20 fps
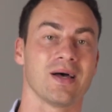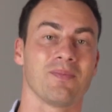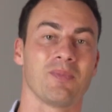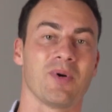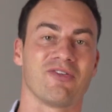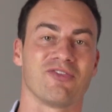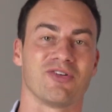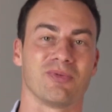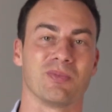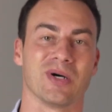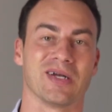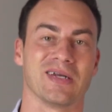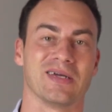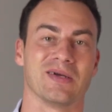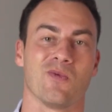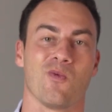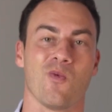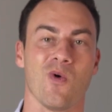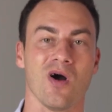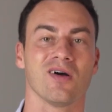up everybody?
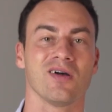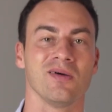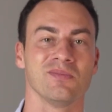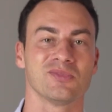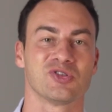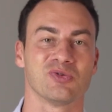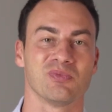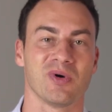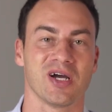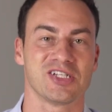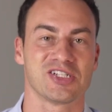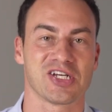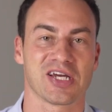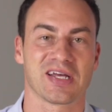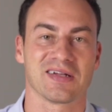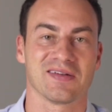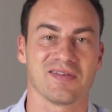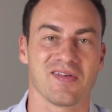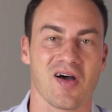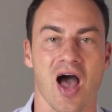Welcome to my
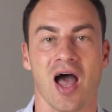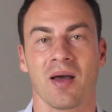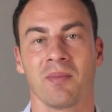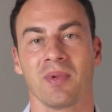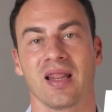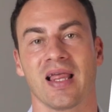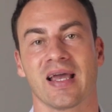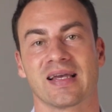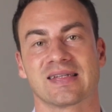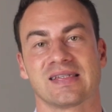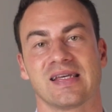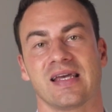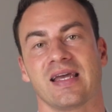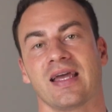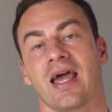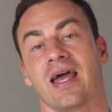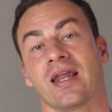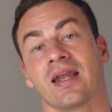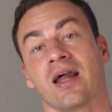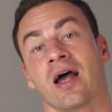channel. I'm
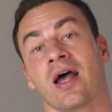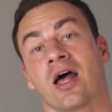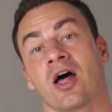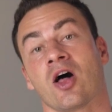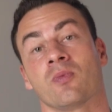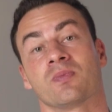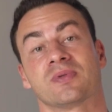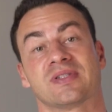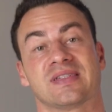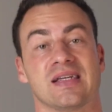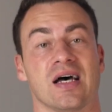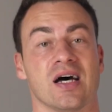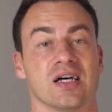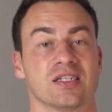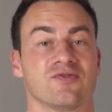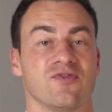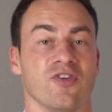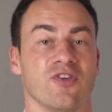Alexej and I help SaaS